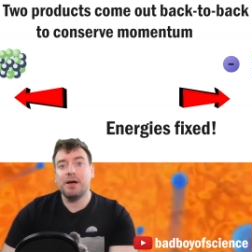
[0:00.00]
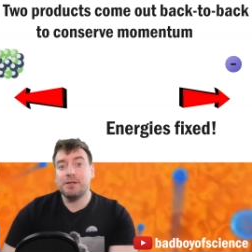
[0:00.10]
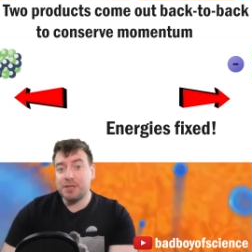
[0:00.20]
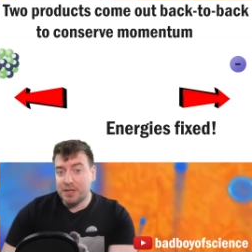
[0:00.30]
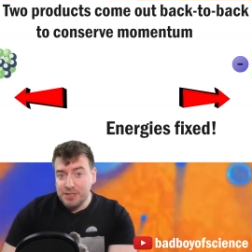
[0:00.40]

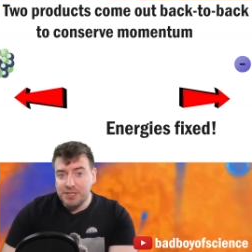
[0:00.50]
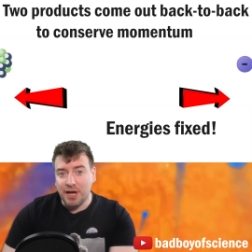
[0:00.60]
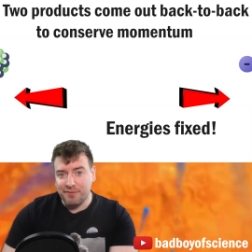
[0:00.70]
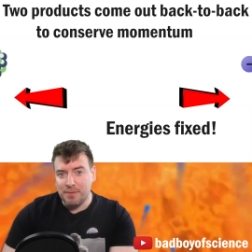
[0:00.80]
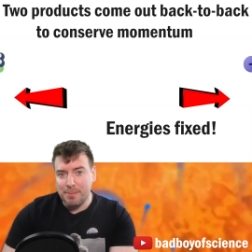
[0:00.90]
to
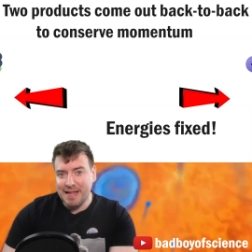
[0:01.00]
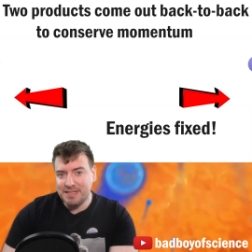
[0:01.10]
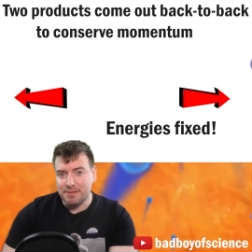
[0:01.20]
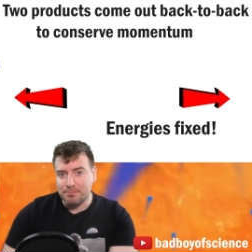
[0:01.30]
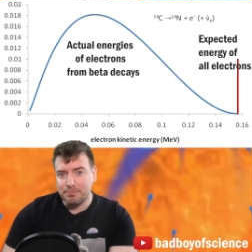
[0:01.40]
conserve
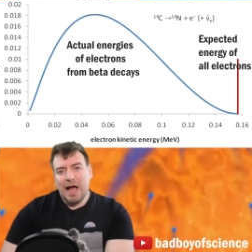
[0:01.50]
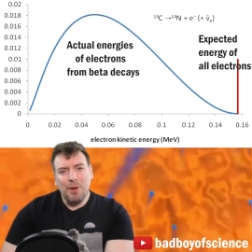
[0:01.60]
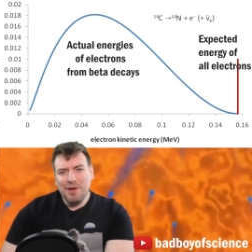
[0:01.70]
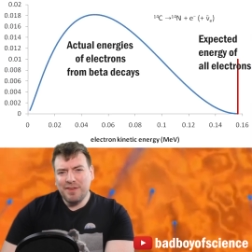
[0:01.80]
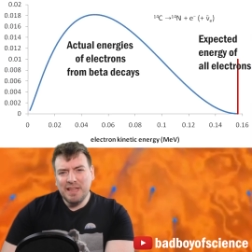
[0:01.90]
momentum.
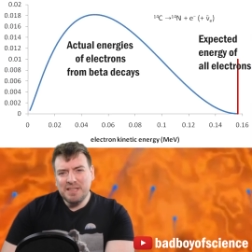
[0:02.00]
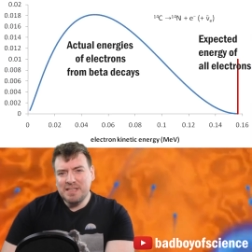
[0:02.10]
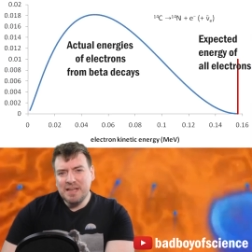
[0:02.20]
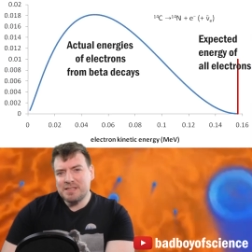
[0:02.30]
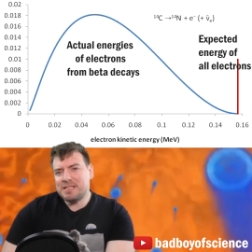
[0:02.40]
However, this
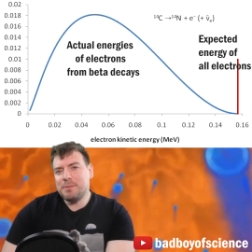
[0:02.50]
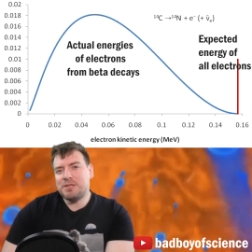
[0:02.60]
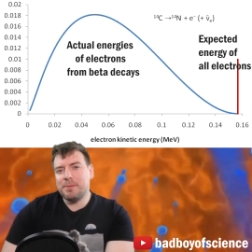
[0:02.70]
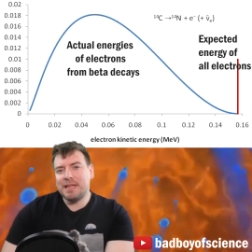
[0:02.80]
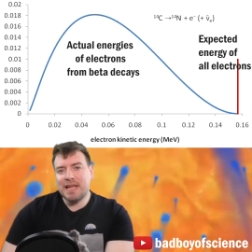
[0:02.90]
didn't seem
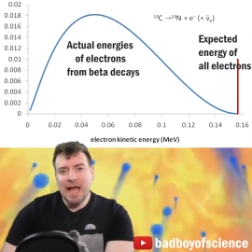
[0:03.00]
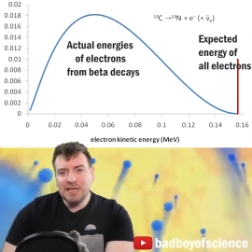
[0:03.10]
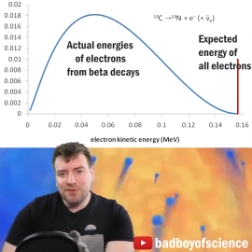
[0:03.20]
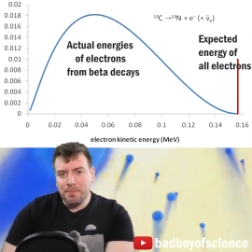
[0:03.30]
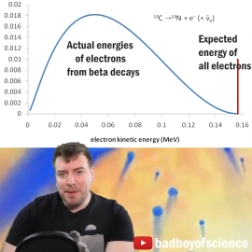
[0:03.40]
to be the
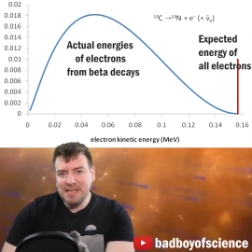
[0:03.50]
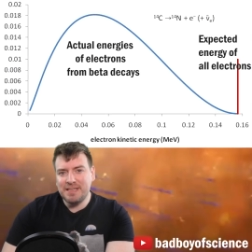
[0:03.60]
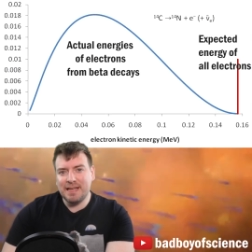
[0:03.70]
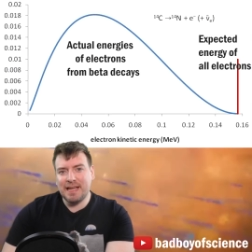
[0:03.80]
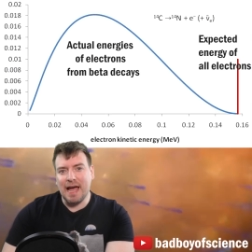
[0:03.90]
case for beta
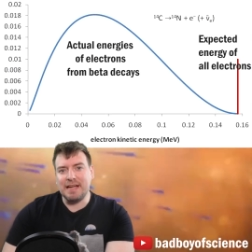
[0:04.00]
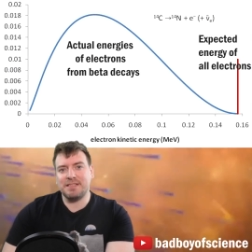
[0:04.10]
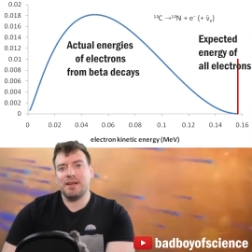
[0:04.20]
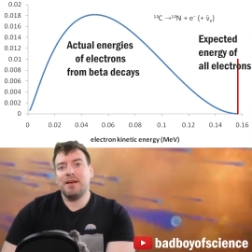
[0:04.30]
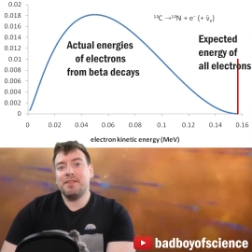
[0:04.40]
decays.
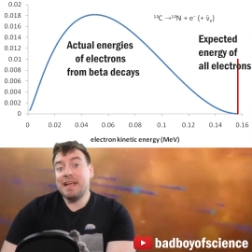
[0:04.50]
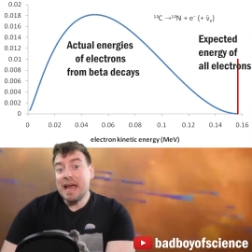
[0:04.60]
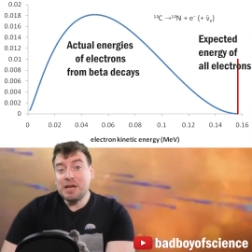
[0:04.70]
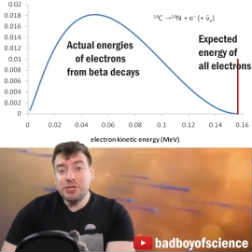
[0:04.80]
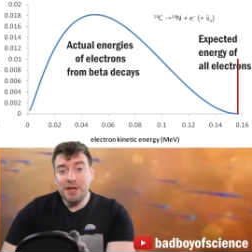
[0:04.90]
The
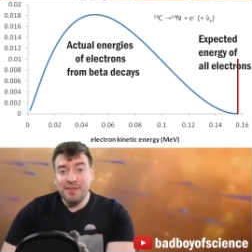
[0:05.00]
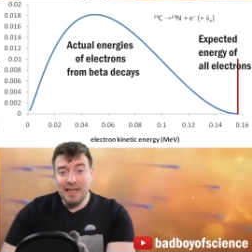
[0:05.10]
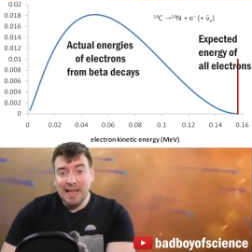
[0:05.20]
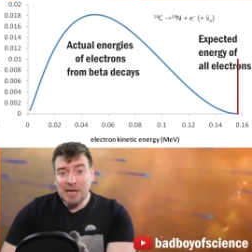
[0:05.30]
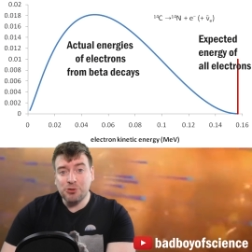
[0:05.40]
energy of the
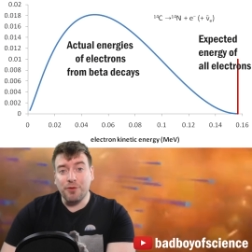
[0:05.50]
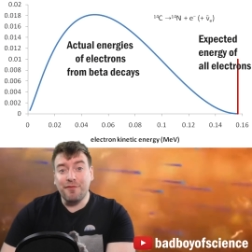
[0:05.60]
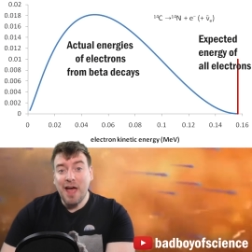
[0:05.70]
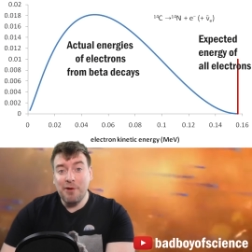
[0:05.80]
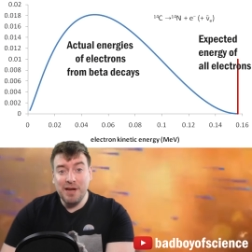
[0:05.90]
electron
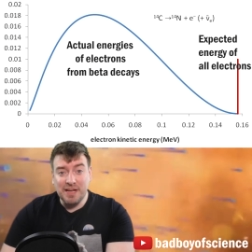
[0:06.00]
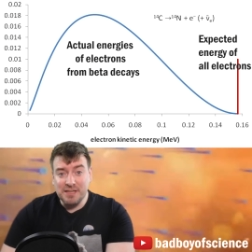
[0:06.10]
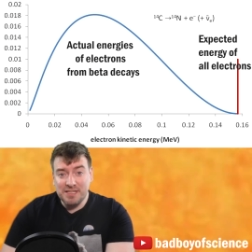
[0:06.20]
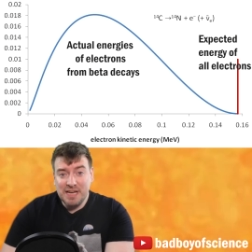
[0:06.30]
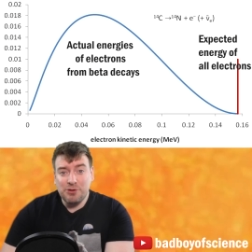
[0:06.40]
varied
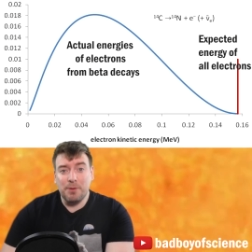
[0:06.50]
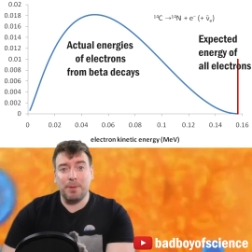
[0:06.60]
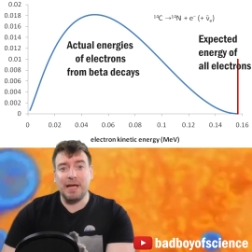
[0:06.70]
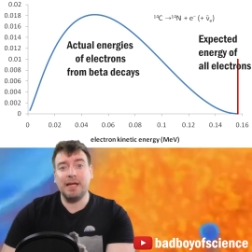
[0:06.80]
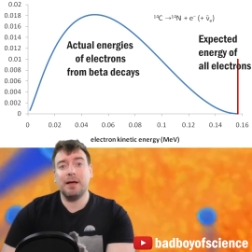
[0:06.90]

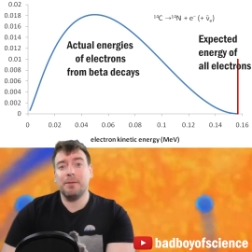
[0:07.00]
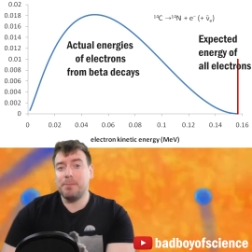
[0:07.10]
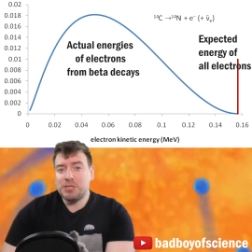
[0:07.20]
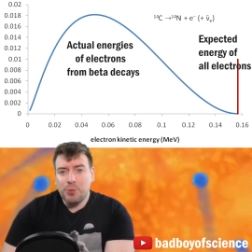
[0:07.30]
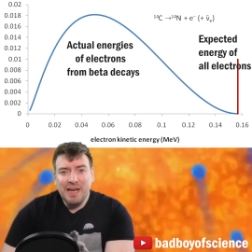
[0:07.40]
considerably
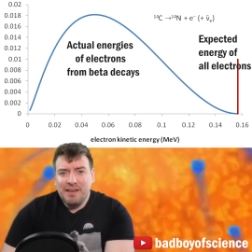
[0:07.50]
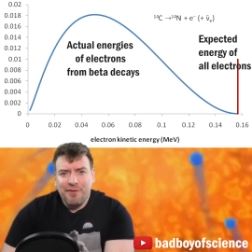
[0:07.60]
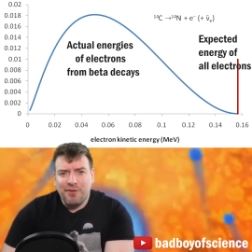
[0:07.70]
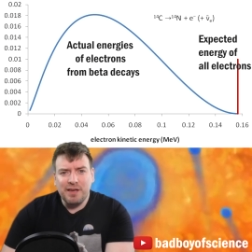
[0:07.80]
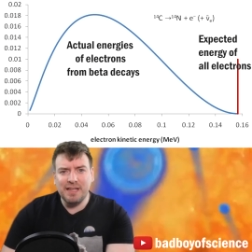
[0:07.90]
between different